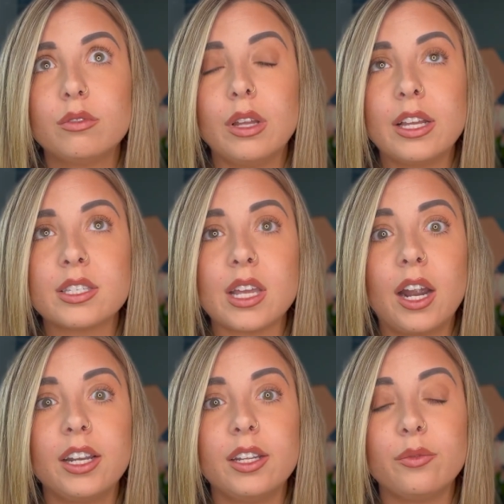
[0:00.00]

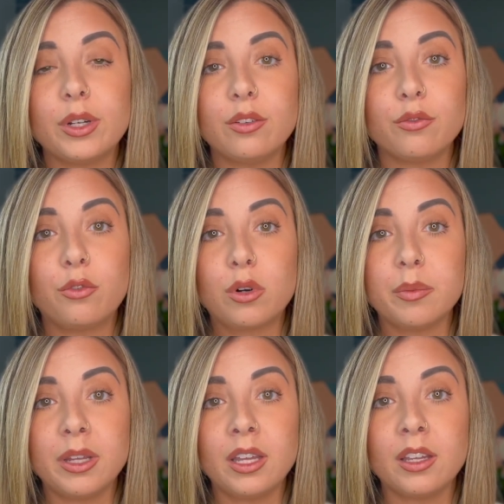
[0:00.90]
anxiety ridden for
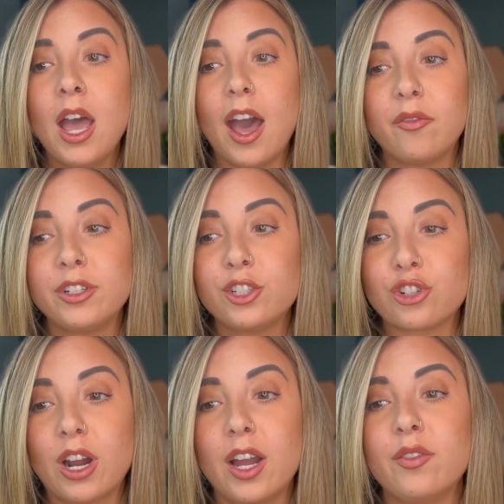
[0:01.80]
me, having to
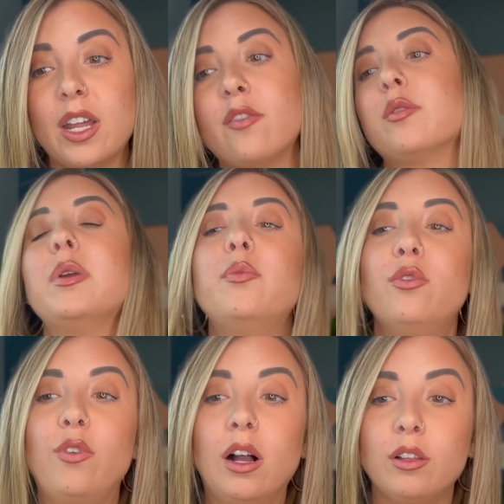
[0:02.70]
drive and having people
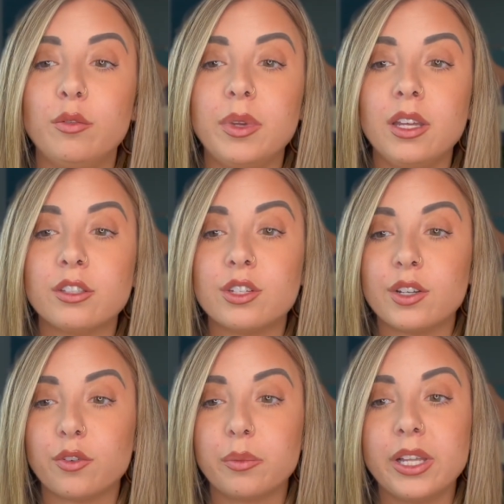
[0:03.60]
follow me to
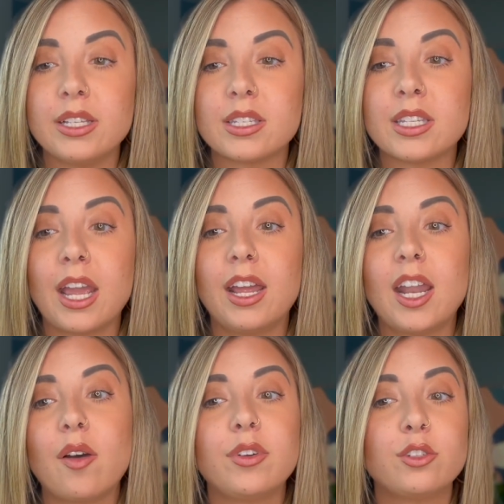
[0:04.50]
different places and
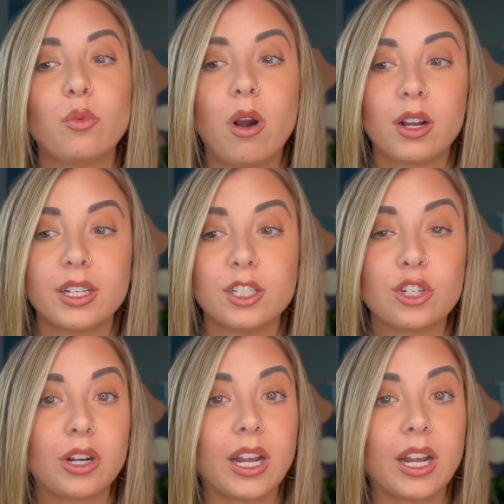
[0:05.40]
having to walk into dark